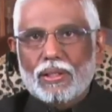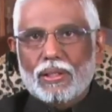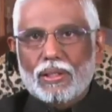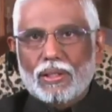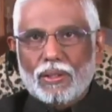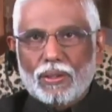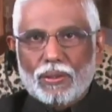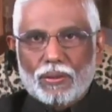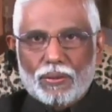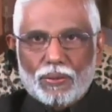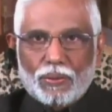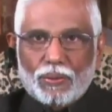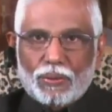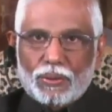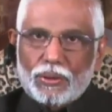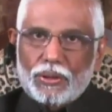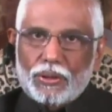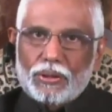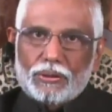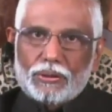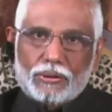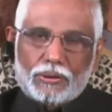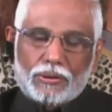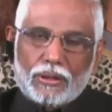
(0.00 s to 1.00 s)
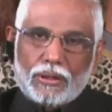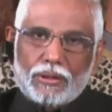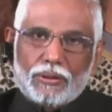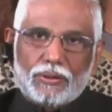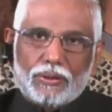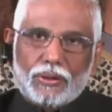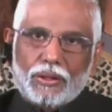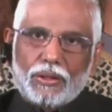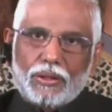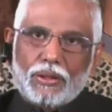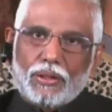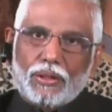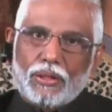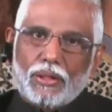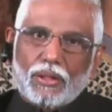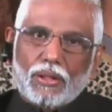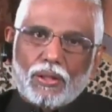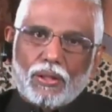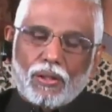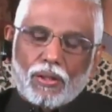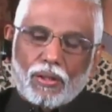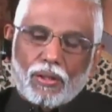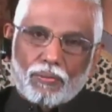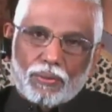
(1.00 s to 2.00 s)
You know, this teaching,
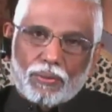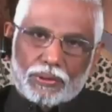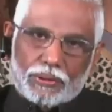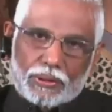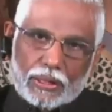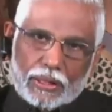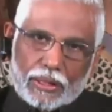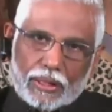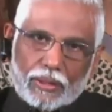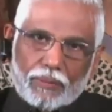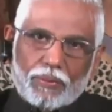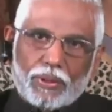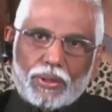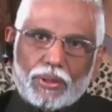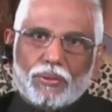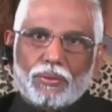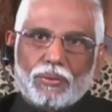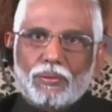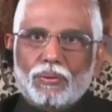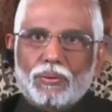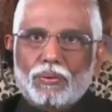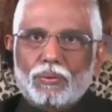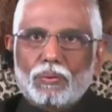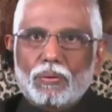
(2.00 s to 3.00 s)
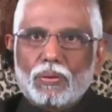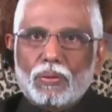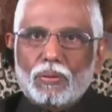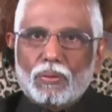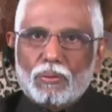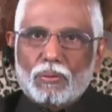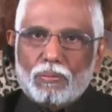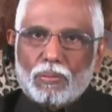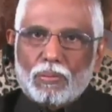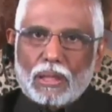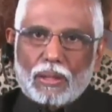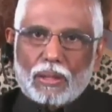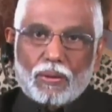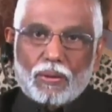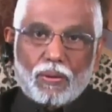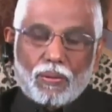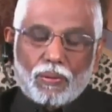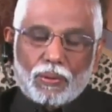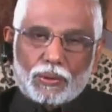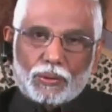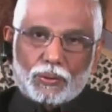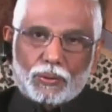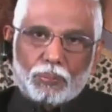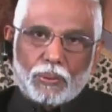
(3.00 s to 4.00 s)
always I give it to my
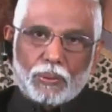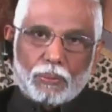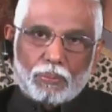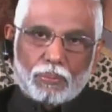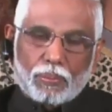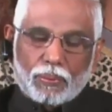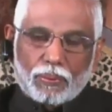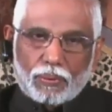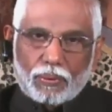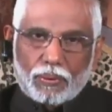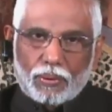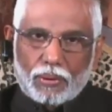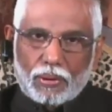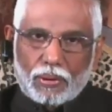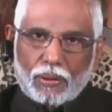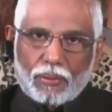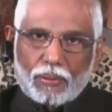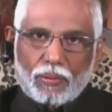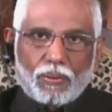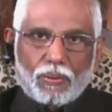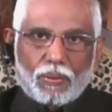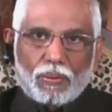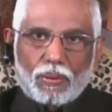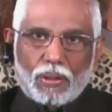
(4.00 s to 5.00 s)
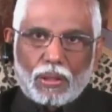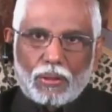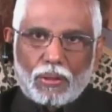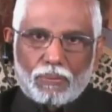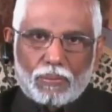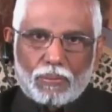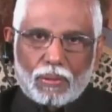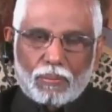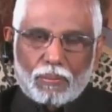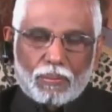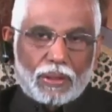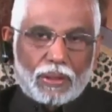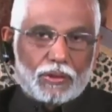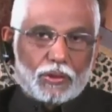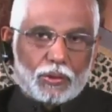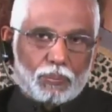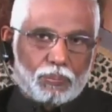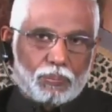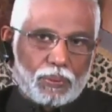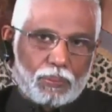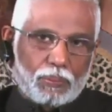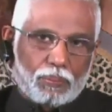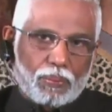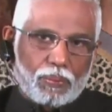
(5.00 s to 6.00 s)
close people, a bunch
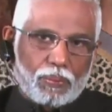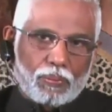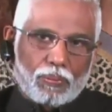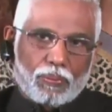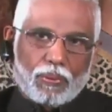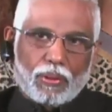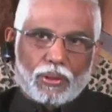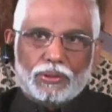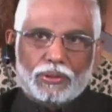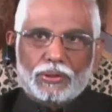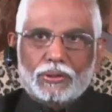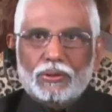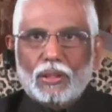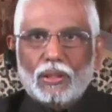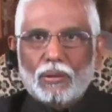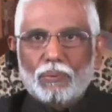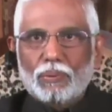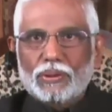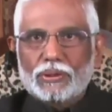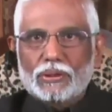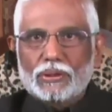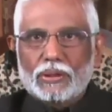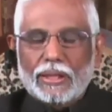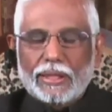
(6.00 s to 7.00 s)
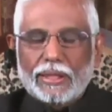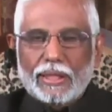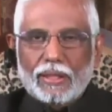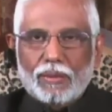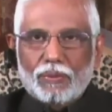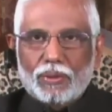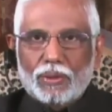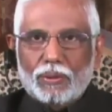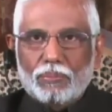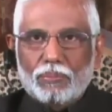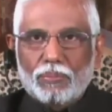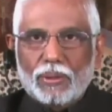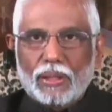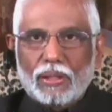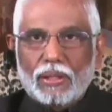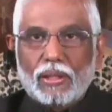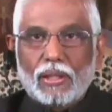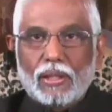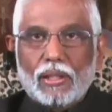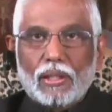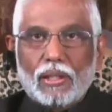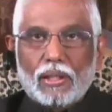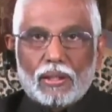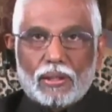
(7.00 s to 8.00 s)
of people who have been studying with me,
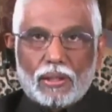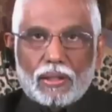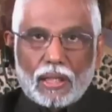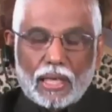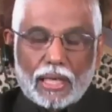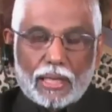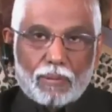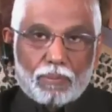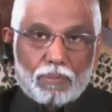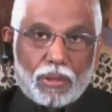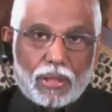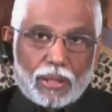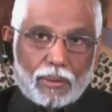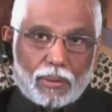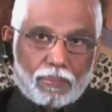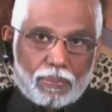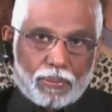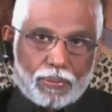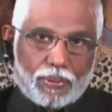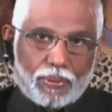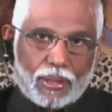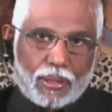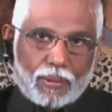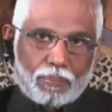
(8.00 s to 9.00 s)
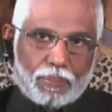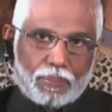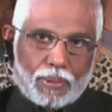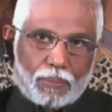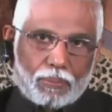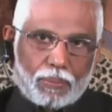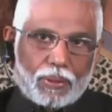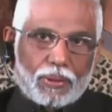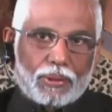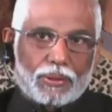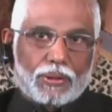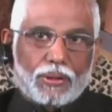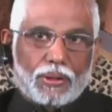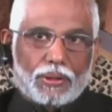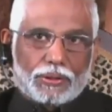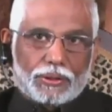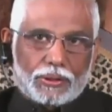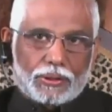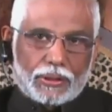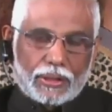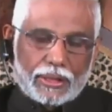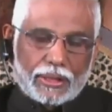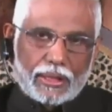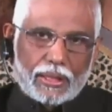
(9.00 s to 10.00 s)
the light body program people, it all
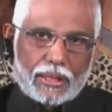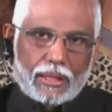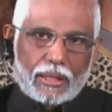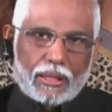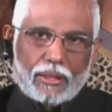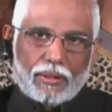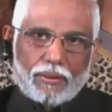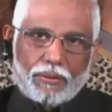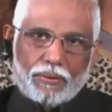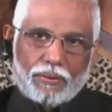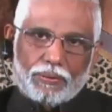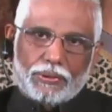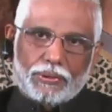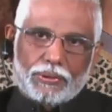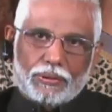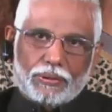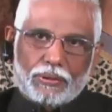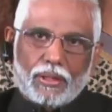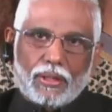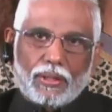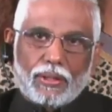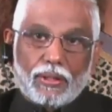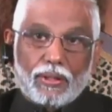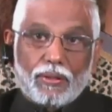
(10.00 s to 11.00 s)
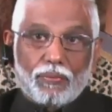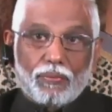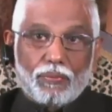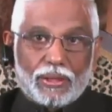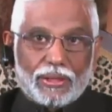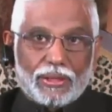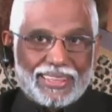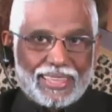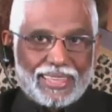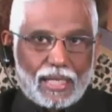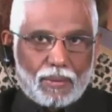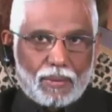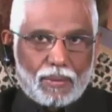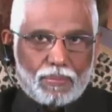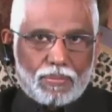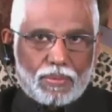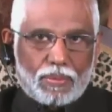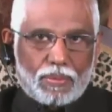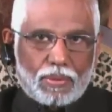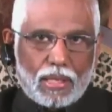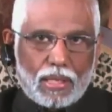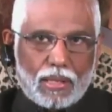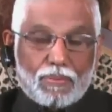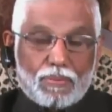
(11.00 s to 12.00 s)
study, you know, started with them.
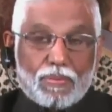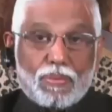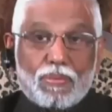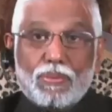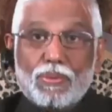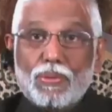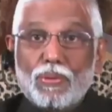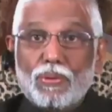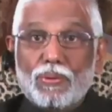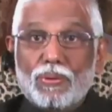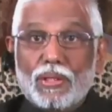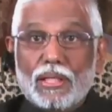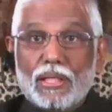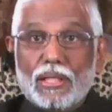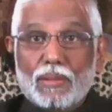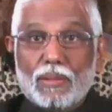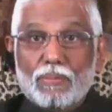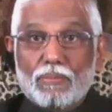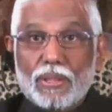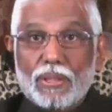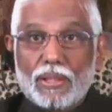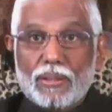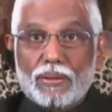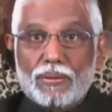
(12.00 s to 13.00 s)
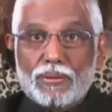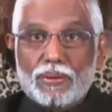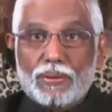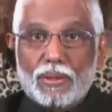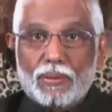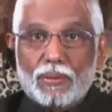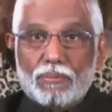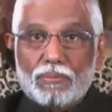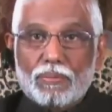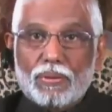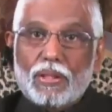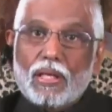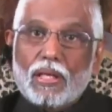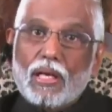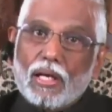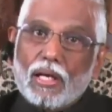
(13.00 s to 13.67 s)
I'm totally committed to them.